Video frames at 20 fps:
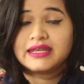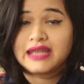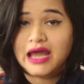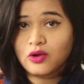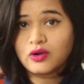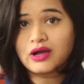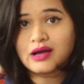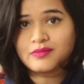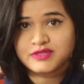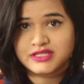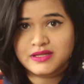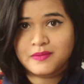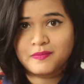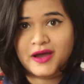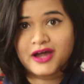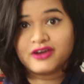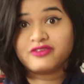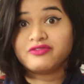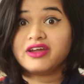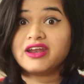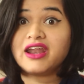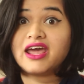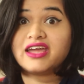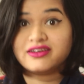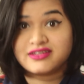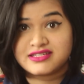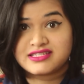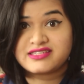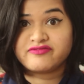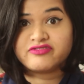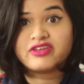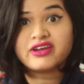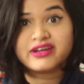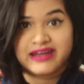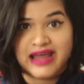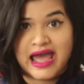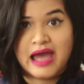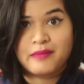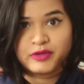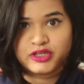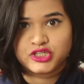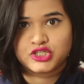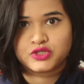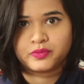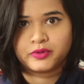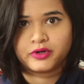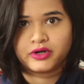Now comes the part when I received the damaged